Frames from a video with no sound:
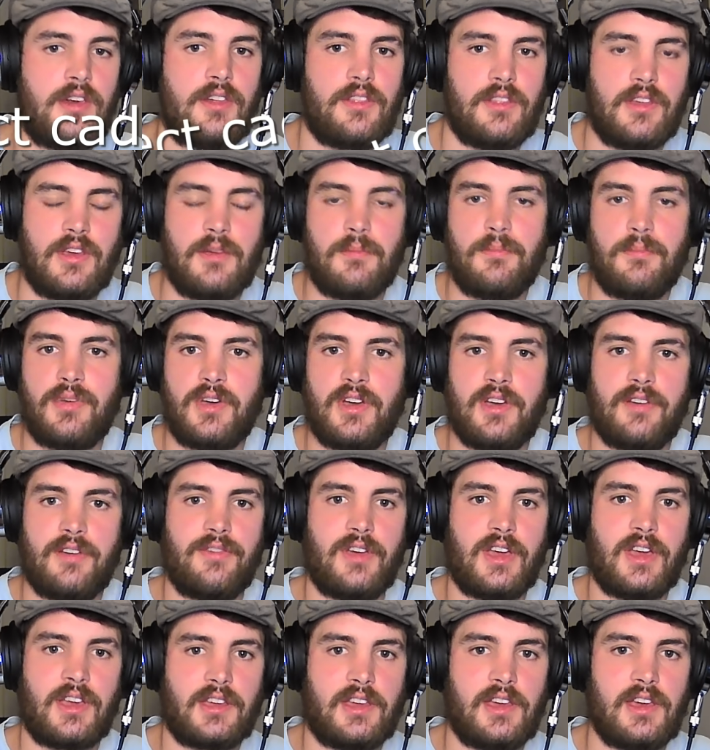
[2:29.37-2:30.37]
The
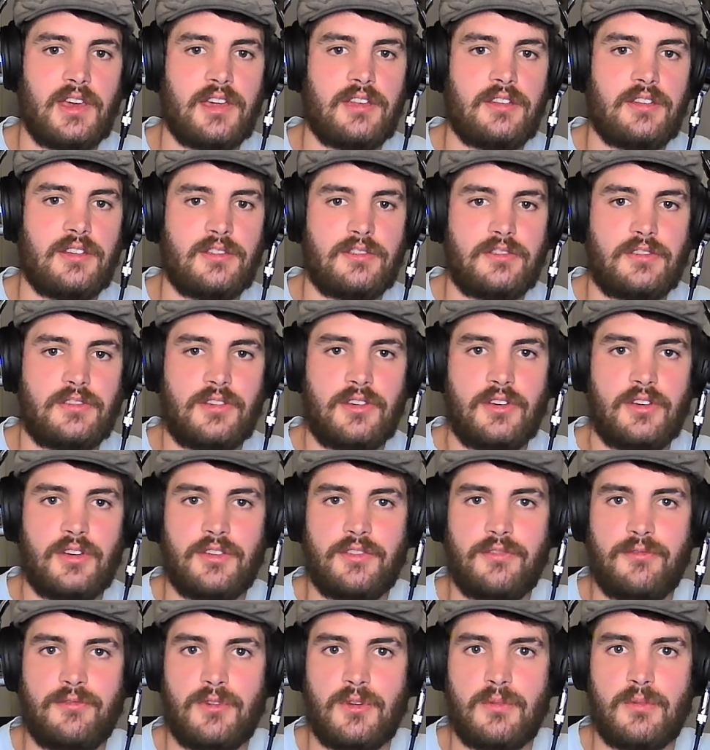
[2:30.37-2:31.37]
imperfect cadence
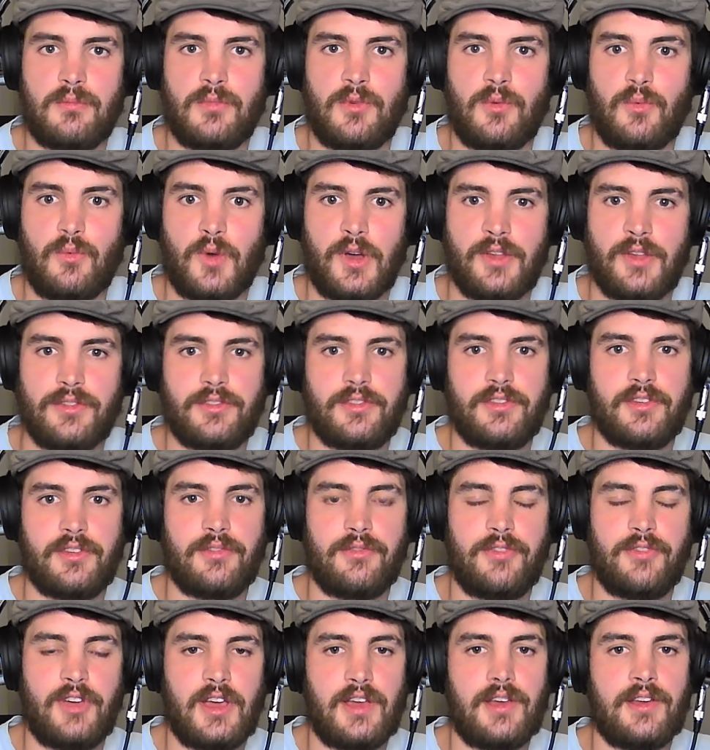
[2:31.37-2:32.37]
goes from 1 to
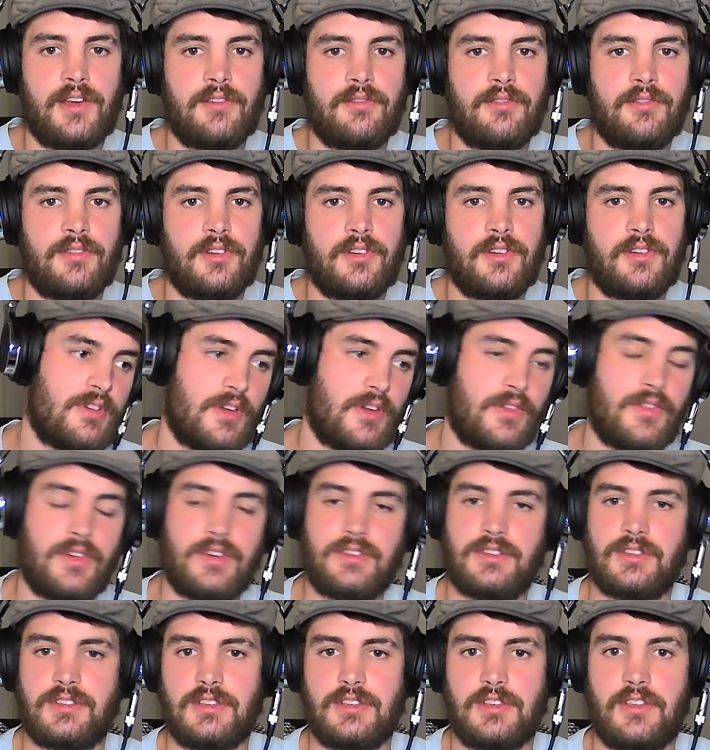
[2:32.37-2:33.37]
5, and
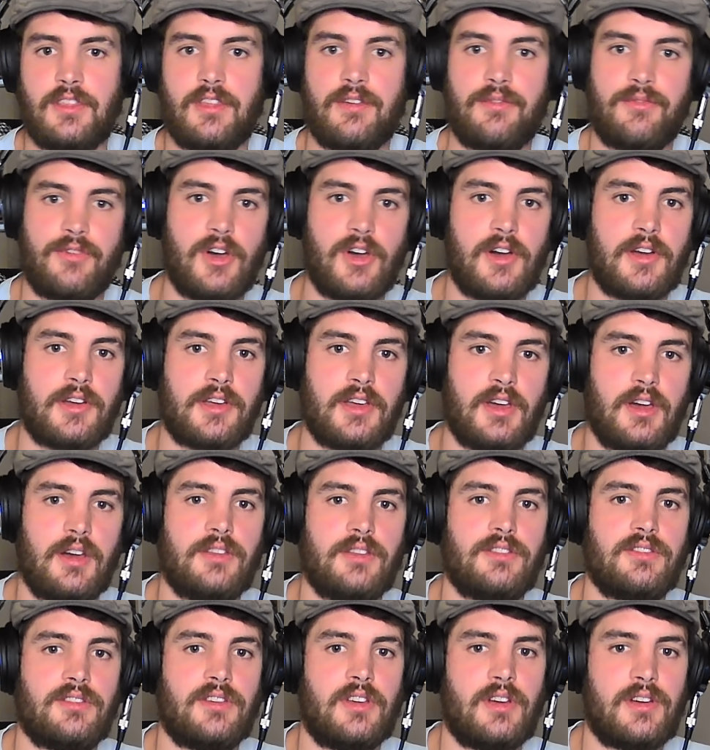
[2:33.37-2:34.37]
this is in the
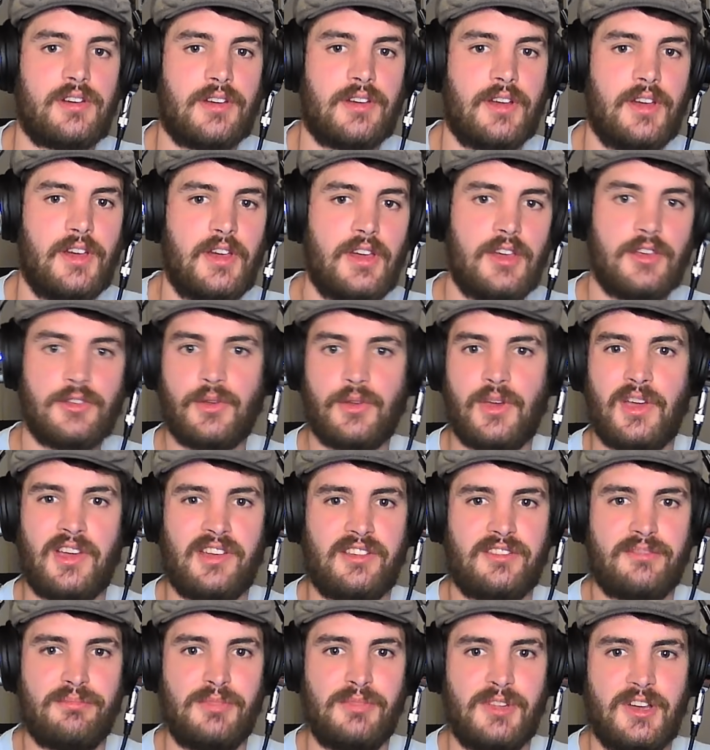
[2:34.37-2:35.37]
4-chord song, so it
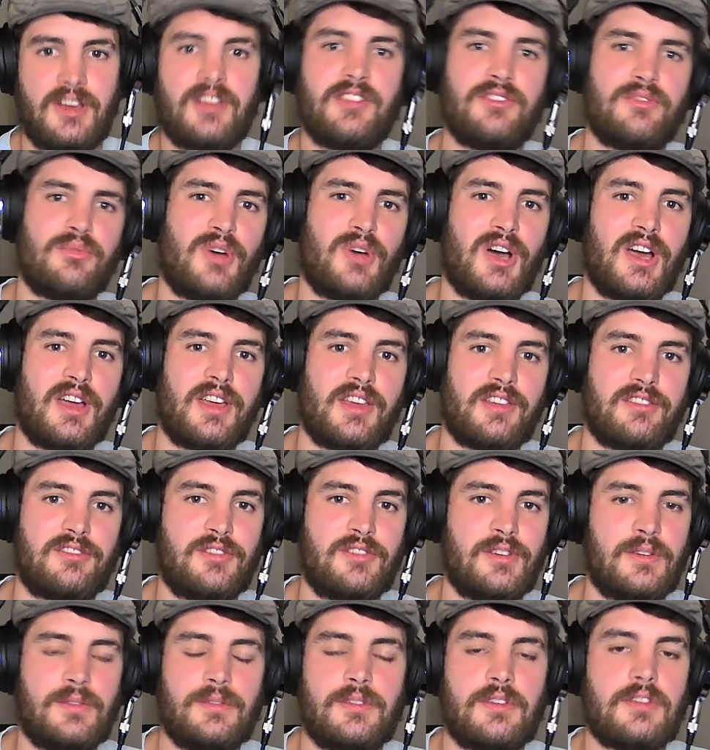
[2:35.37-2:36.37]
explains why it's
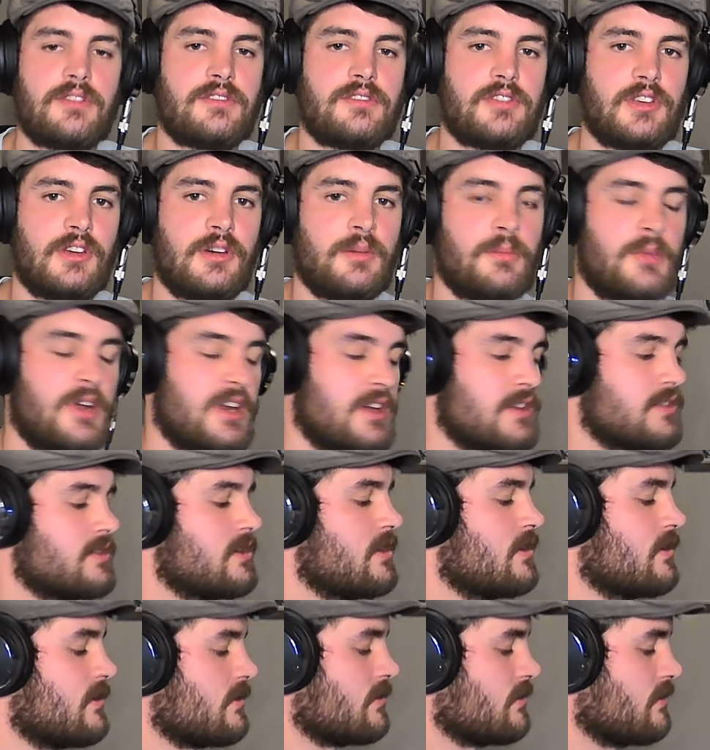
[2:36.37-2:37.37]
used in so many
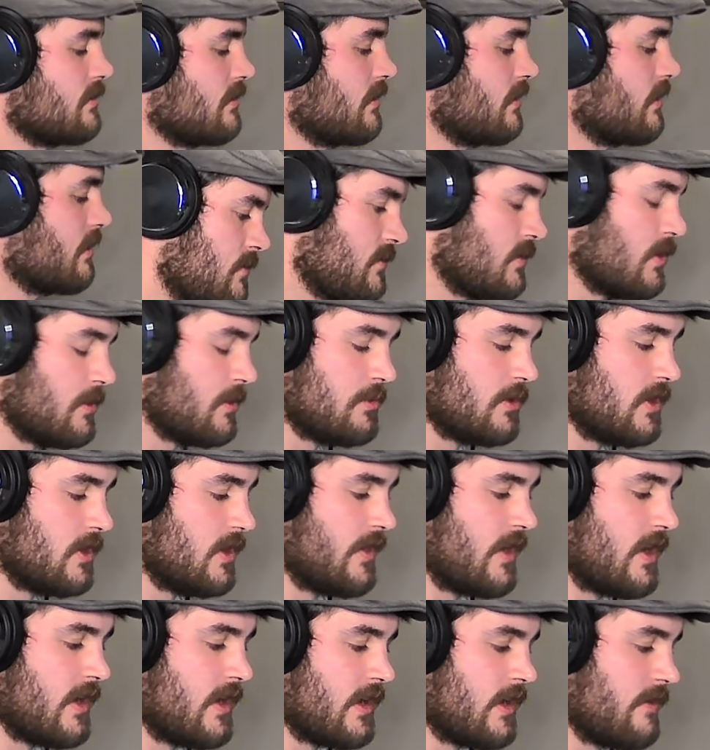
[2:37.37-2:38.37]
songs. So I'll play
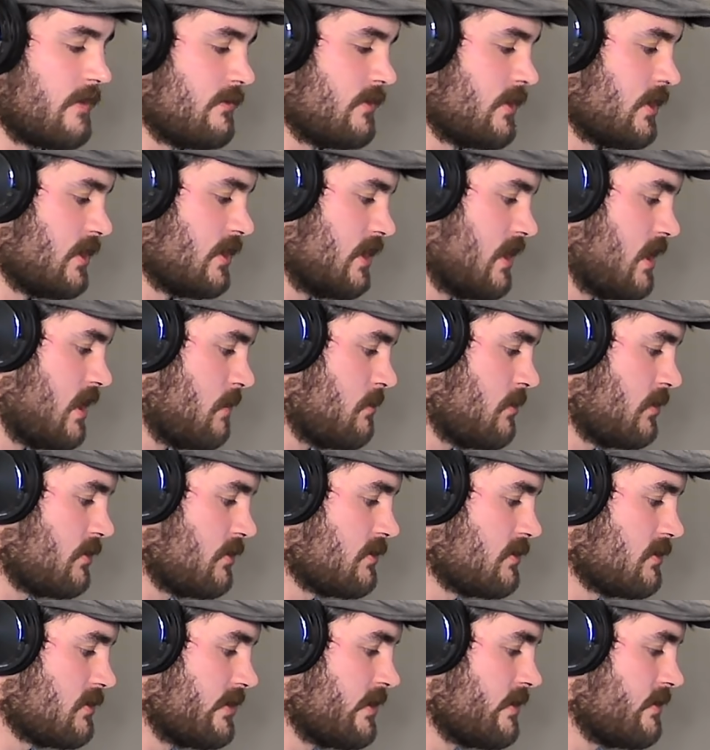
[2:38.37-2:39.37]
that again for you now, but
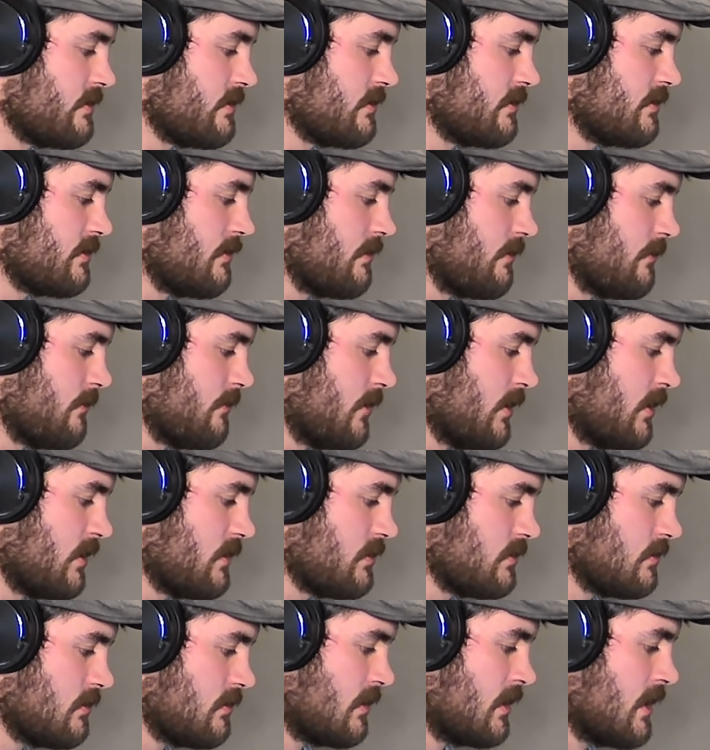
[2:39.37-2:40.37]
just listen to the
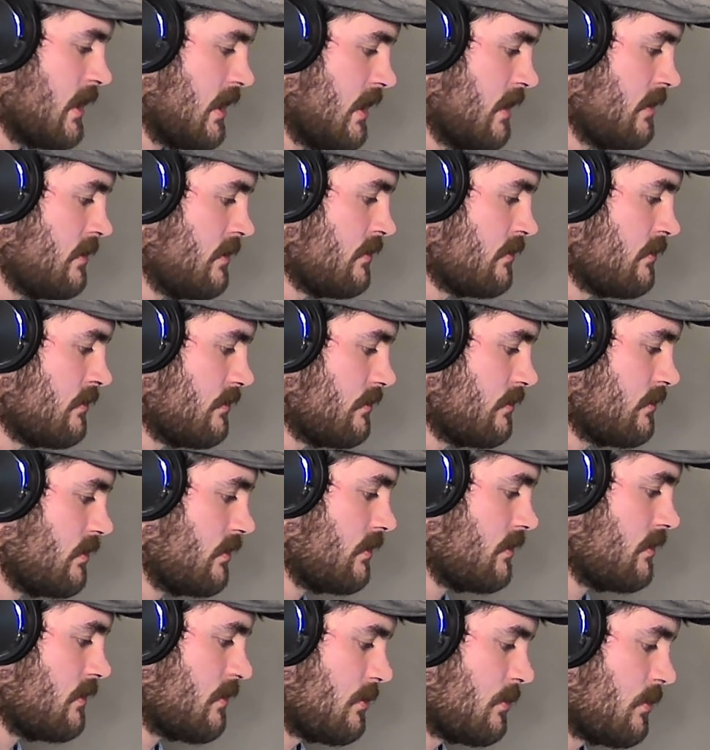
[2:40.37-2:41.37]
first cadence
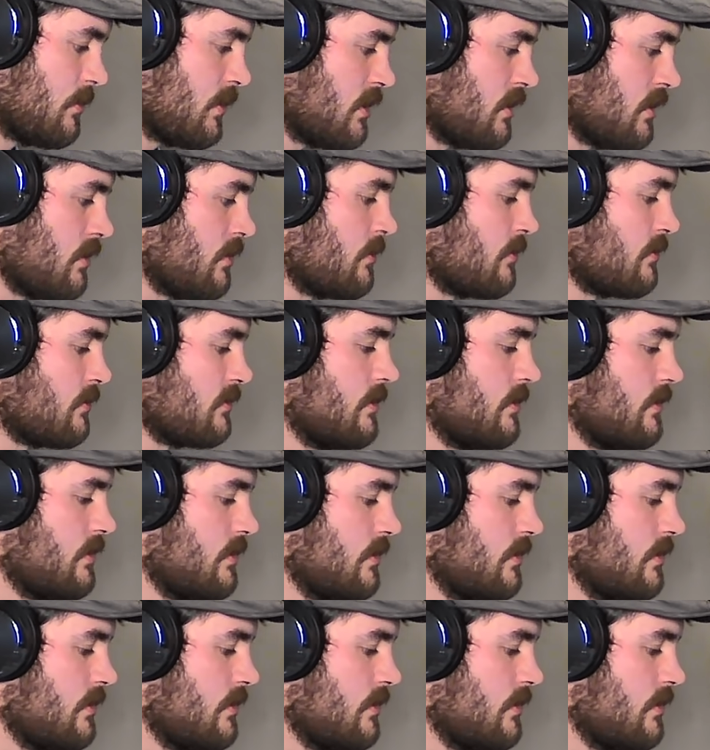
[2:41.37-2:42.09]
that we use.